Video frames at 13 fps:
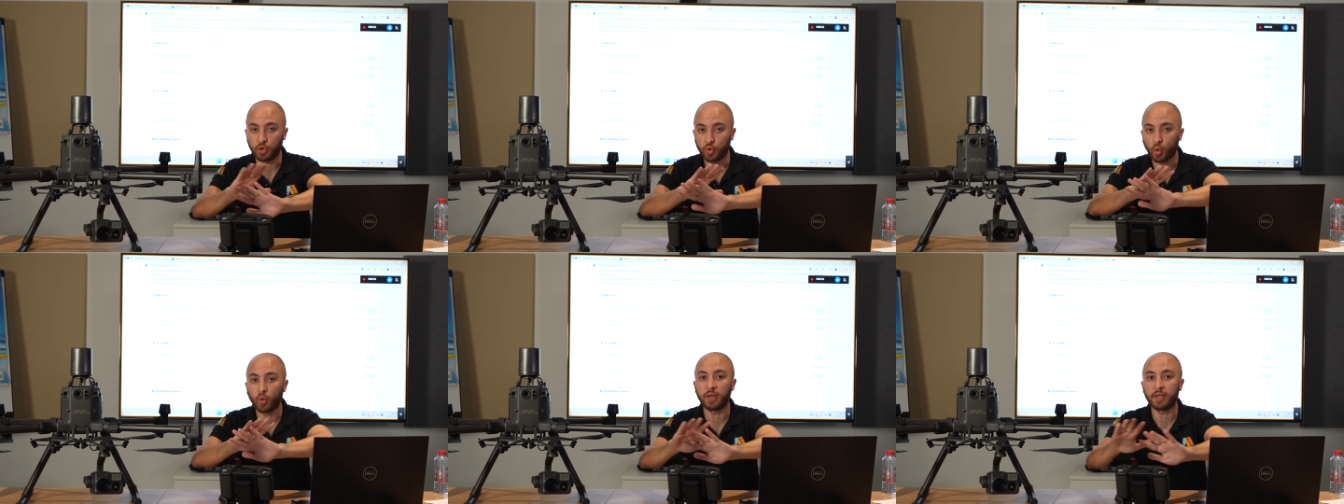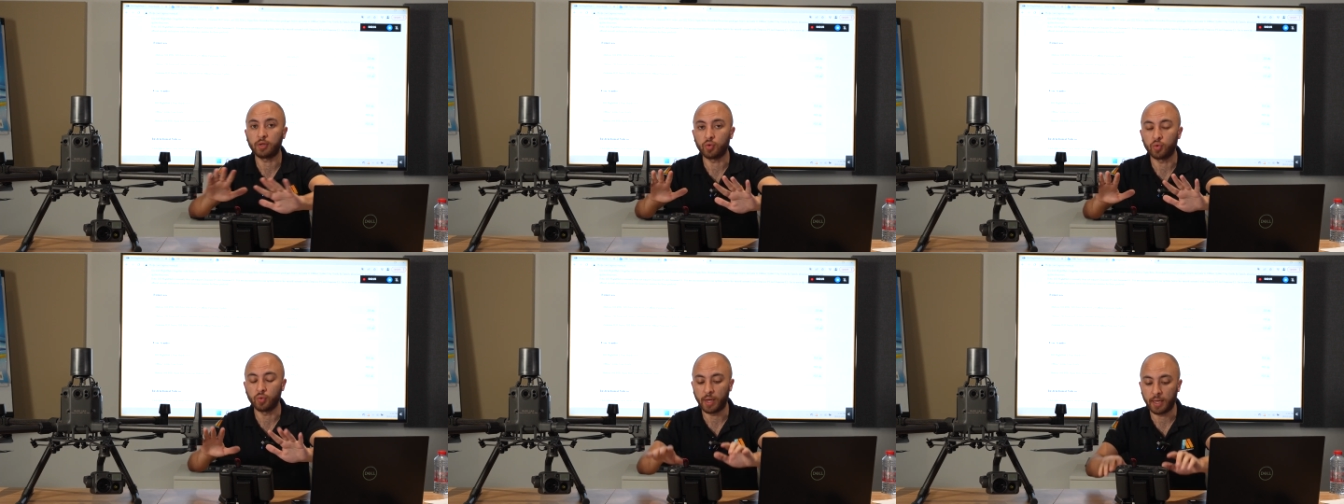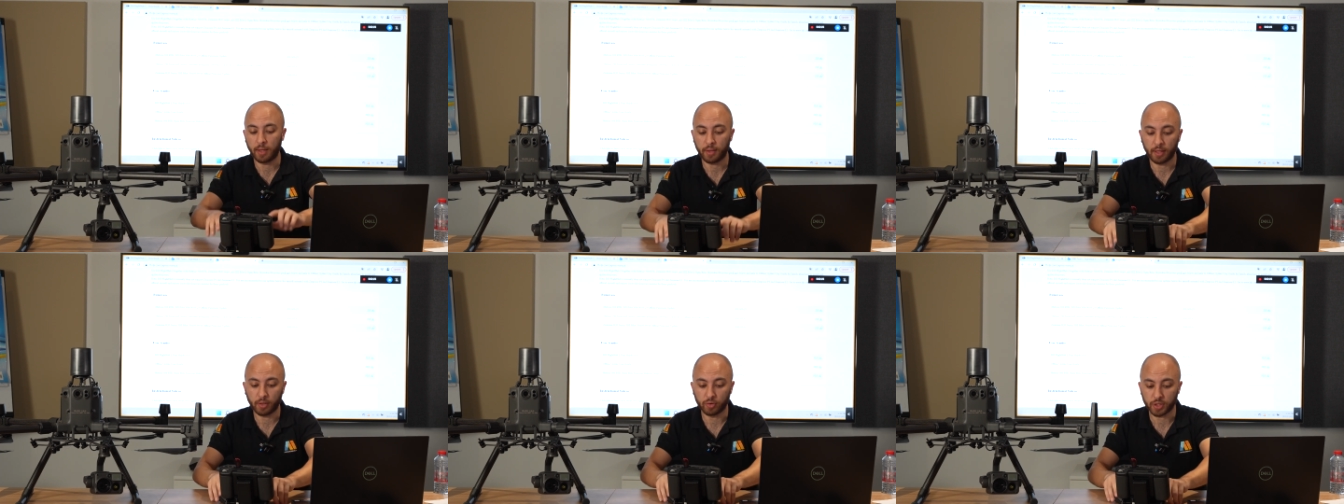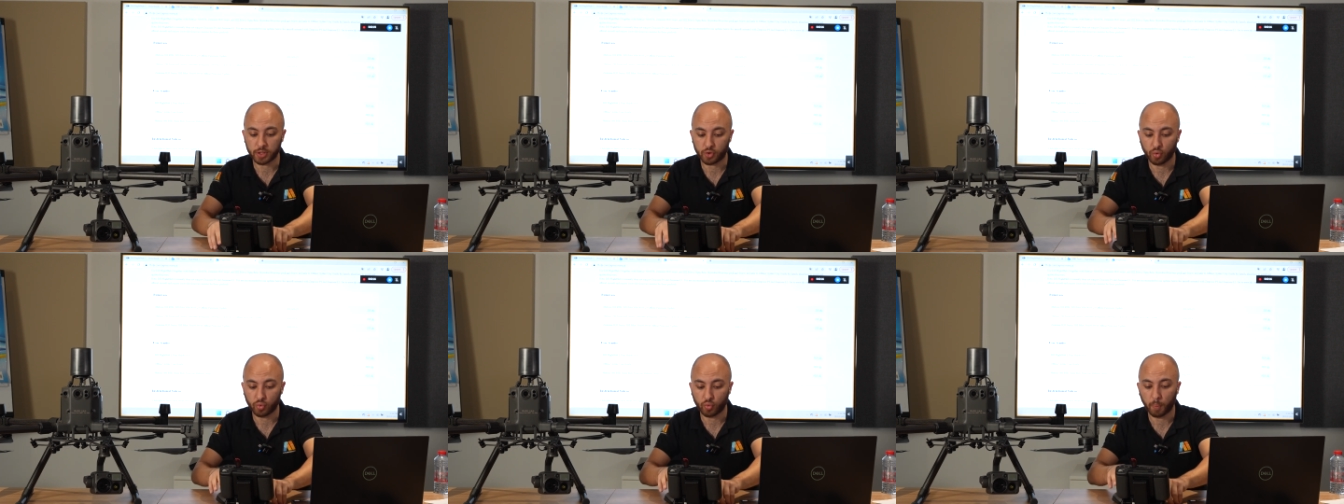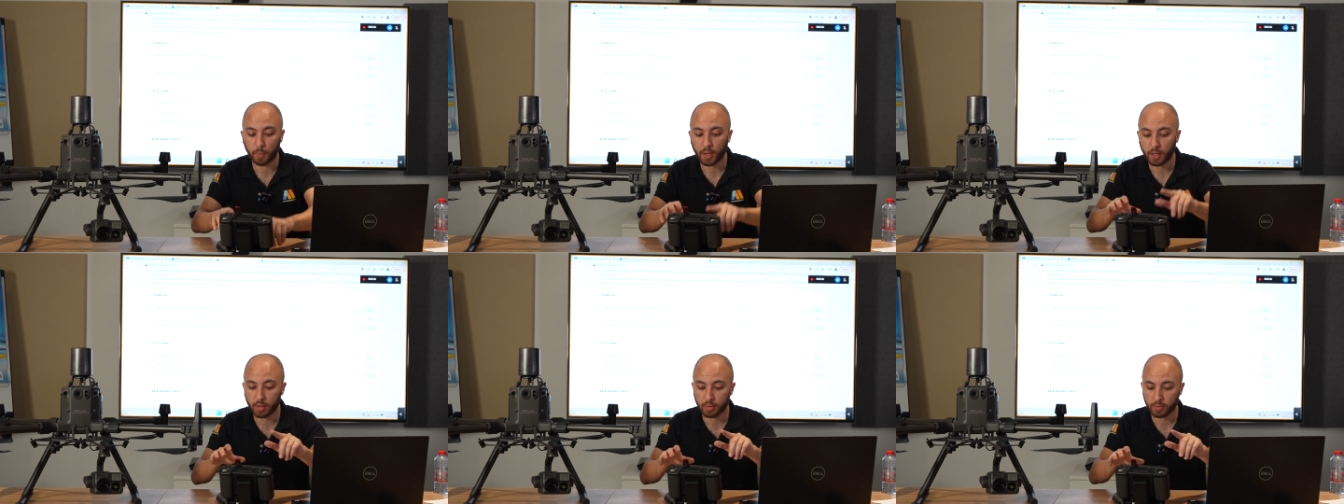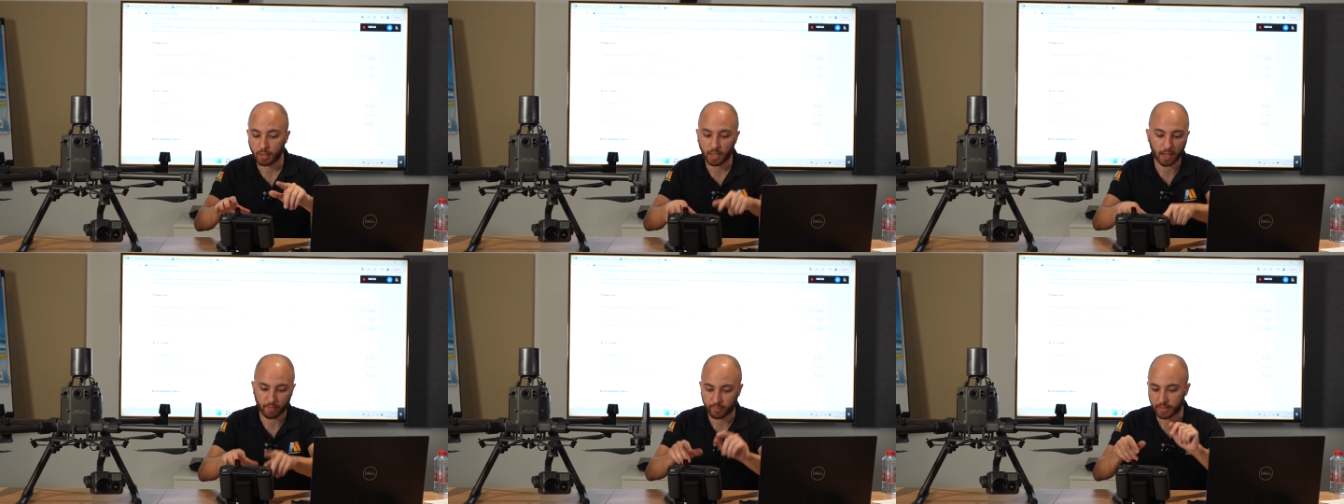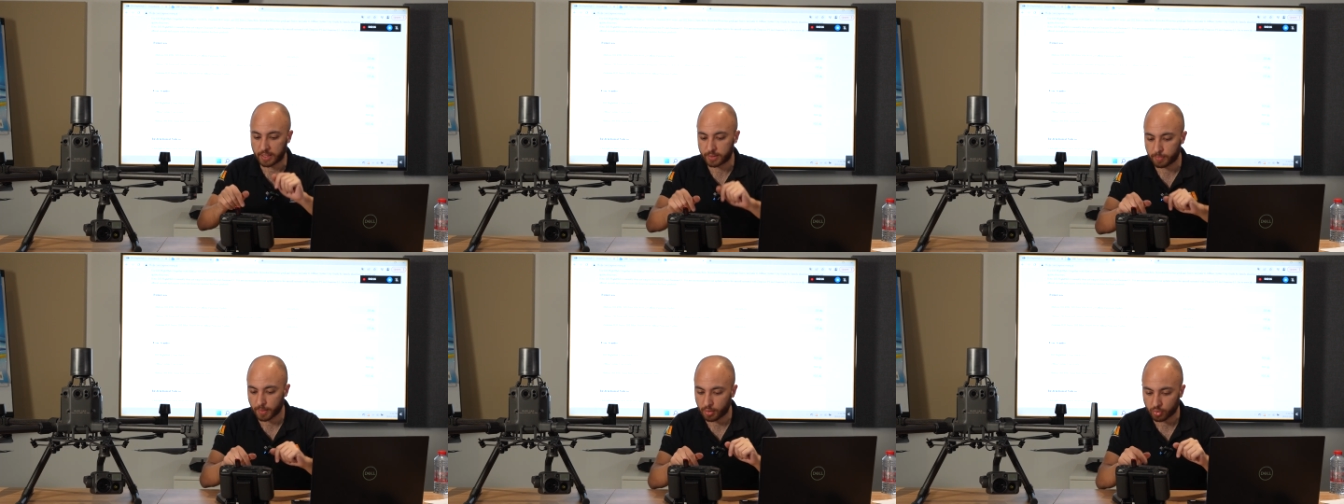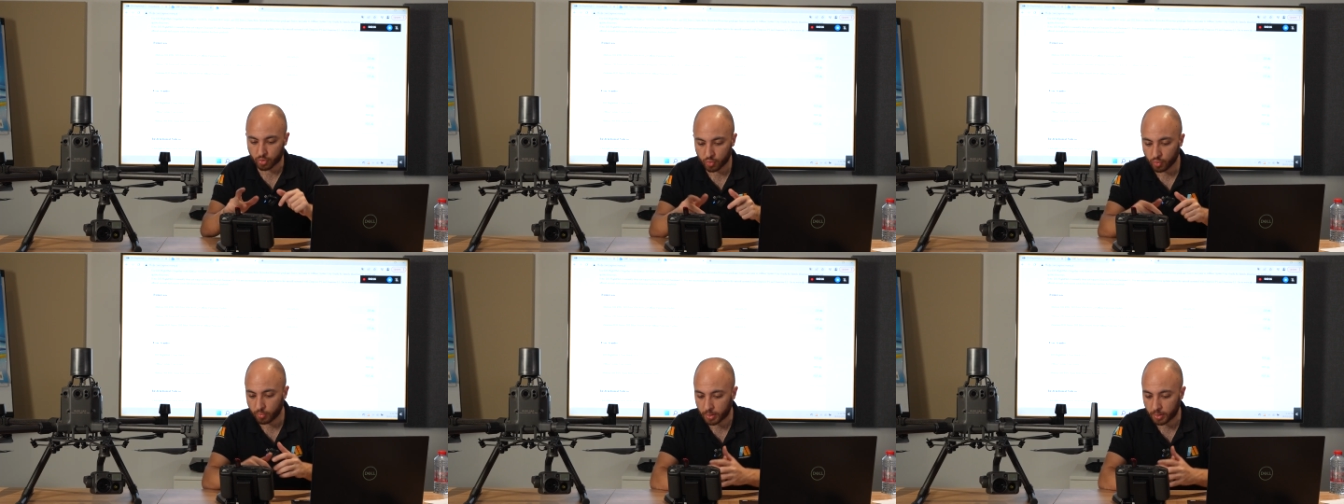You don't need to do anything. You just go to Pilot. I have it as Pilot 2